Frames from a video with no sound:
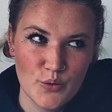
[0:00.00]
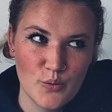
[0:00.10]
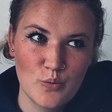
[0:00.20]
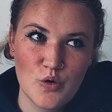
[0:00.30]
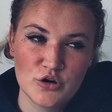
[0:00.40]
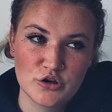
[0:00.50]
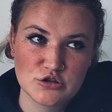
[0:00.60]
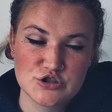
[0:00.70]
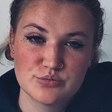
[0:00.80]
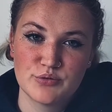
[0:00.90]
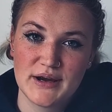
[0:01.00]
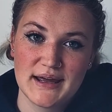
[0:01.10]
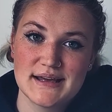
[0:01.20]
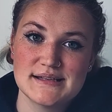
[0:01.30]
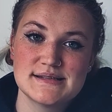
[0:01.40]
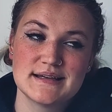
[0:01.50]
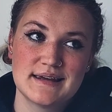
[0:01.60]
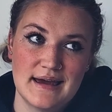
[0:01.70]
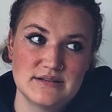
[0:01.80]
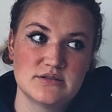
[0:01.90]
what not to bring is a
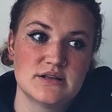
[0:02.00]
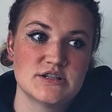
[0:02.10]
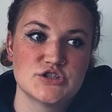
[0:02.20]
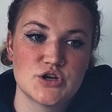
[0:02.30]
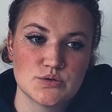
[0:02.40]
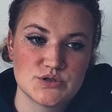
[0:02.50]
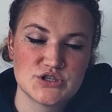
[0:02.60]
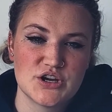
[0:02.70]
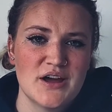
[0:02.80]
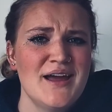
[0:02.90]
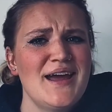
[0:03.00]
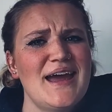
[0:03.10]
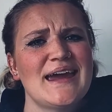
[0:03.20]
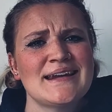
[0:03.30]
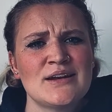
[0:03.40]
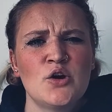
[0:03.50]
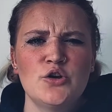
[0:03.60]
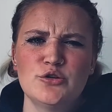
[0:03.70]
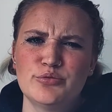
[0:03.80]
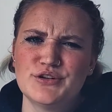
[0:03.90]
kettle and toaster. And I know
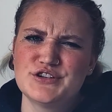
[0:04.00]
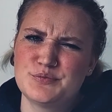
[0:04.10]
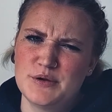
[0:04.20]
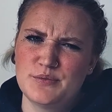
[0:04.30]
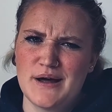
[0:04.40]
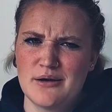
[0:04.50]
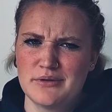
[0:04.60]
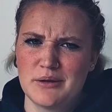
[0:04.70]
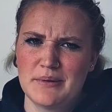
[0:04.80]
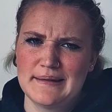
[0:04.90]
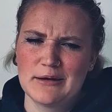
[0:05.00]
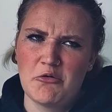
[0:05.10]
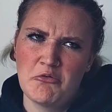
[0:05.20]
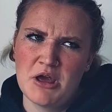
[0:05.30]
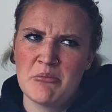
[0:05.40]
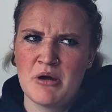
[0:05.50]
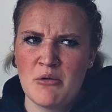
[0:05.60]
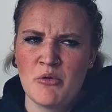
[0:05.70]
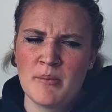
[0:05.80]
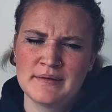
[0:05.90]
you British people out there be like, oh yeah, but I
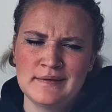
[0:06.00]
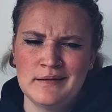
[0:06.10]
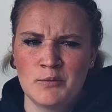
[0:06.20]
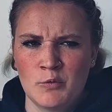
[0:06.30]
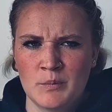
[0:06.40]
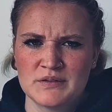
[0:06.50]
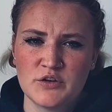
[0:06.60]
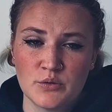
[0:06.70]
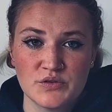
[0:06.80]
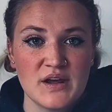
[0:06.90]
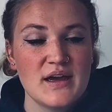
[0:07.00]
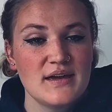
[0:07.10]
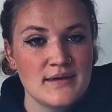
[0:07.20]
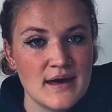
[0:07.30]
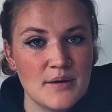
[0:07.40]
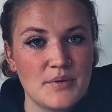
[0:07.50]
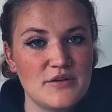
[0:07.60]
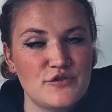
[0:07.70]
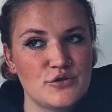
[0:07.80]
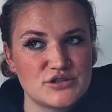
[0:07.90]
want my tea, I want my toast. Yeah, but
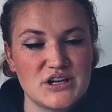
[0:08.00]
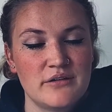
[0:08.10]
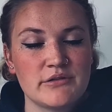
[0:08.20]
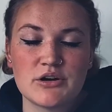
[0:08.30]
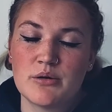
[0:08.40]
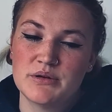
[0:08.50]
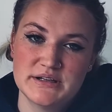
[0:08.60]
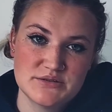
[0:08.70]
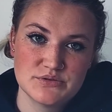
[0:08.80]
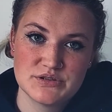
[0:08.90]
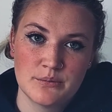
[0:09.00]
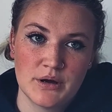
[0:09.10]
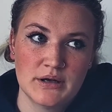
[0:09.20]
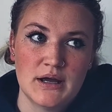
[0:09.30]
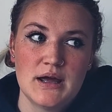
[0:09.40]
if you're sharing accommodation with someone,